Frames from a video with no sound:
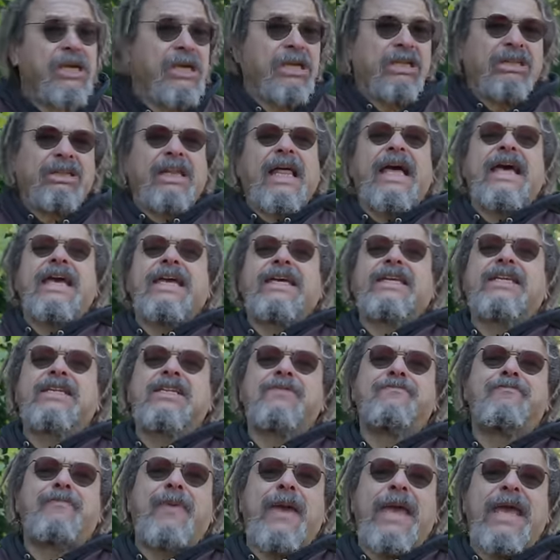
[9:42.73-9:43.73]
lying
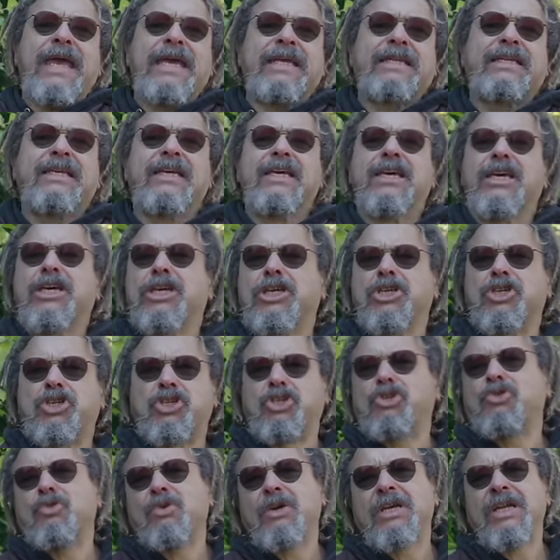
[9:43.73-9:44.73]
in bed
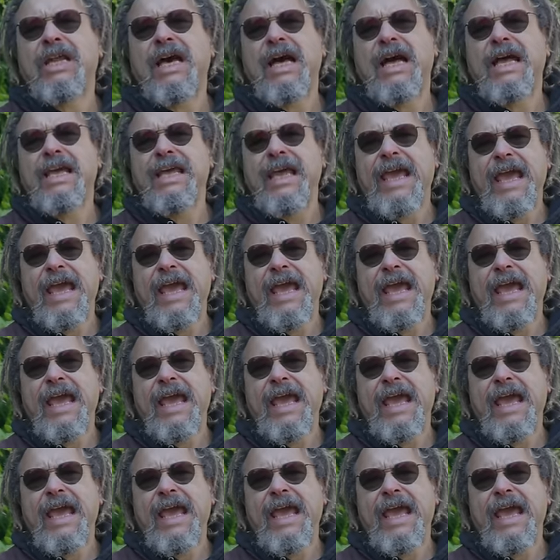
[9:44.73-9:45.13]
as you and I